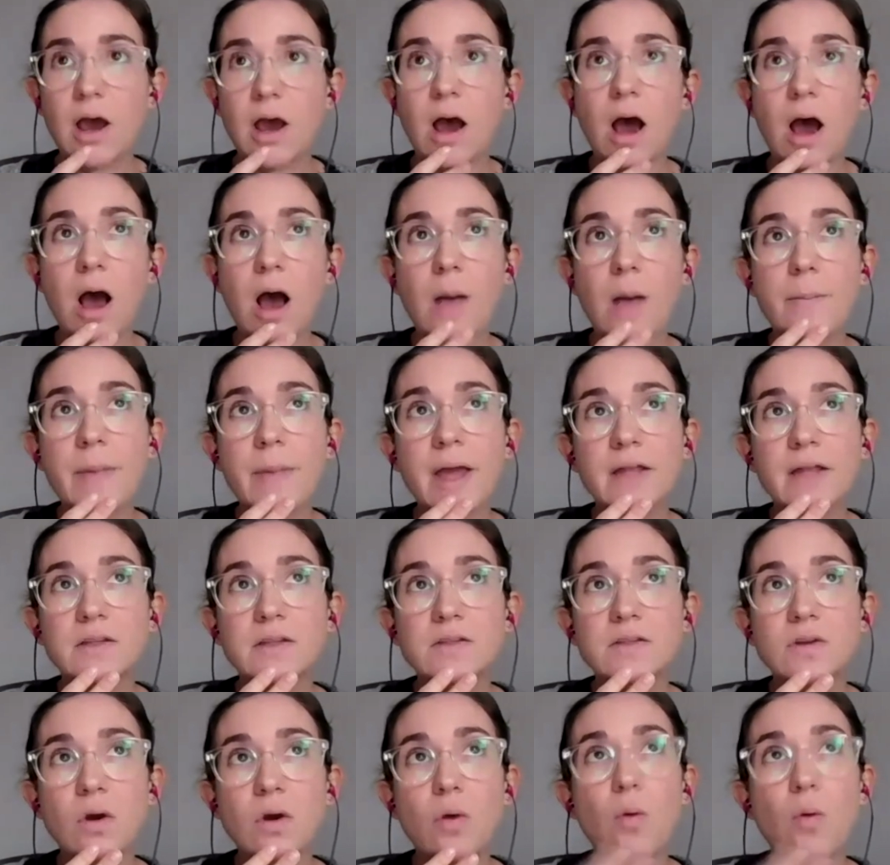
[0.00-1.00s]
And
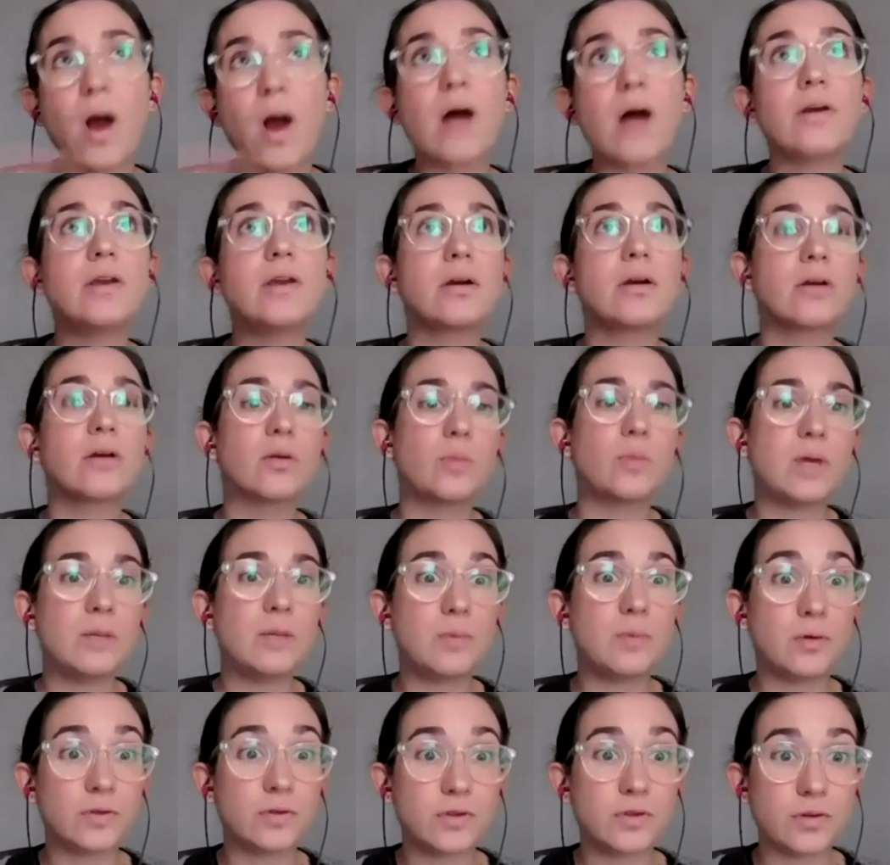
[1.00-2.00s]
so while younger
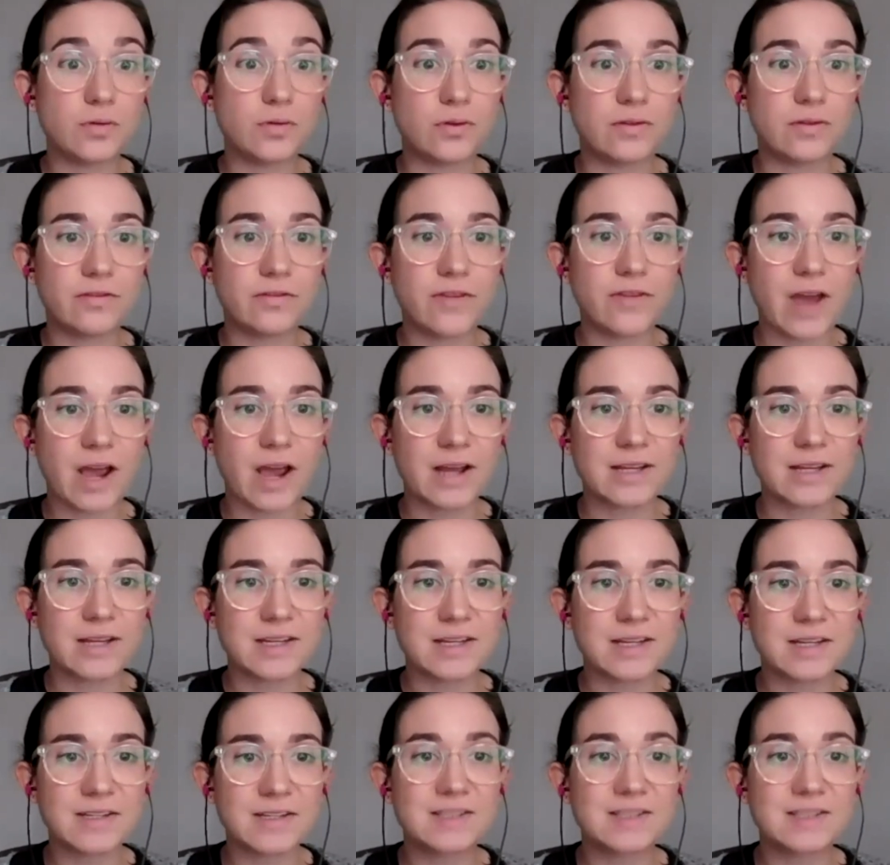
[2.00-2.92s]
people do, in fact,